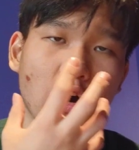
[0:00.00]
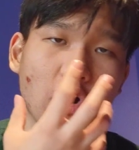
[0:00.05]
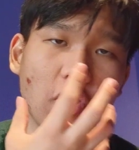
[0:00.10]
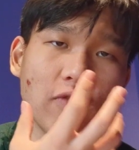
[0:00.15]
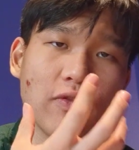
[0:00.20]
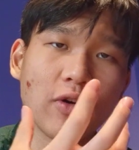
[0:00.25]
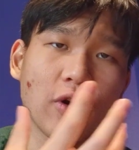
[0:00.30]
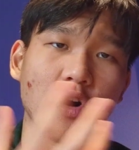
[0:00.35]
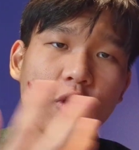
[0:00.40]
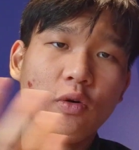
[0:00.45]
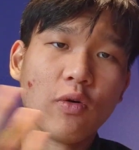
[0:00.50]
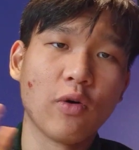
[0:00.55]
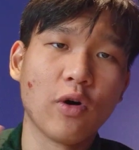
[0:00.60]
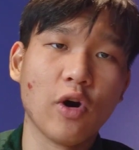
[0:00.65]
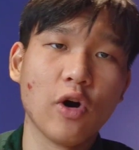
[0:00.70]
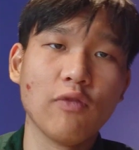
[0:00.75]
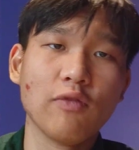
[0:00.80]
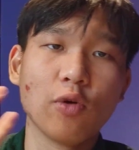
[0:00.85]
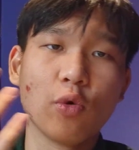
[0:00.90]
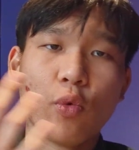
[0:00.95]

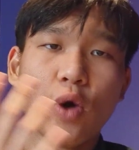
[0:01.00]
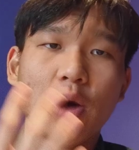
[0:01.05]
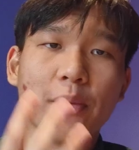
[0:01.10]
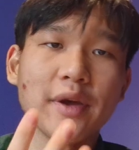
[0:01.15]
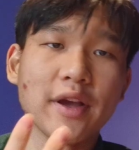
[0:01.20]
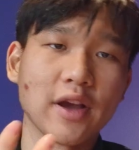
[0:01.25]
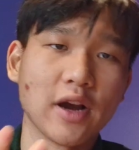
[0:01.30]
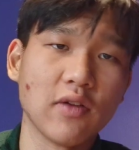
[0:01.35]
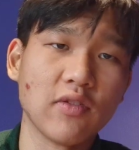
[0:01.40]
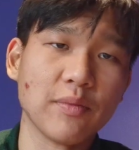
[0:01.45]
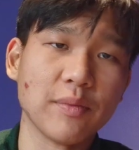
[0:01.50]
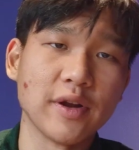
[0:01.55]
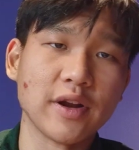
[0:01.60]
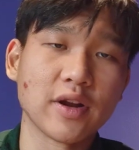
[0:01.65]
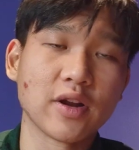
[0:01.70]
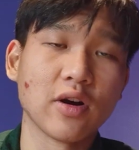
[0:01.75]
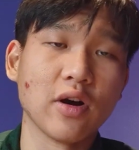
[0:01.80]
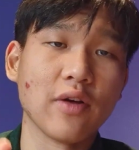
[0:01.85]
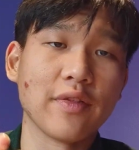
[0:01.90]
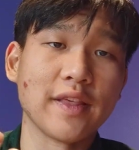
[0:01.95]
overwhelming
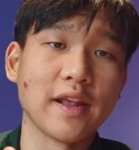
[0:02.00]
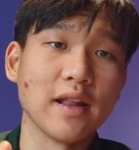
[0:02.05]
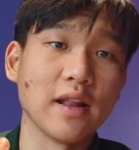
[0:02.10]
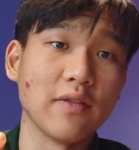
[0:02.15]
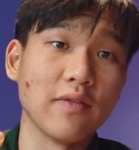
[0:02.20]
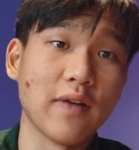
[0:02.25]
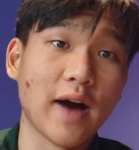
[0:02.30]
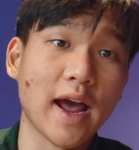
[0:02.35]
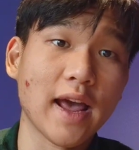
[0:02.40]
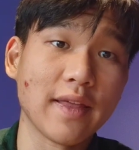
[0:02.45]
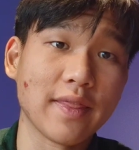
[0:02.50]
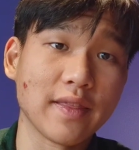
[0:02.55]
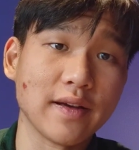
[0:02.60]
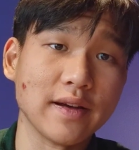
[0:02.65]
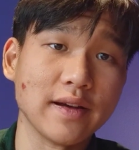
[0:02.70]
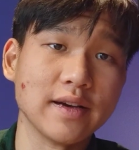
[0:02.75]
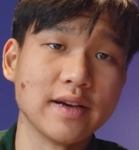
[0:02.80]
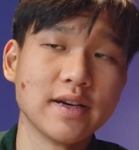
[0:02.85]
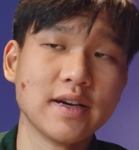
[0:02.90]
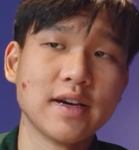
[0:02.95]
government called the
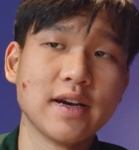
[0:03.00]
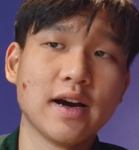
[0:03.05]
Leviathan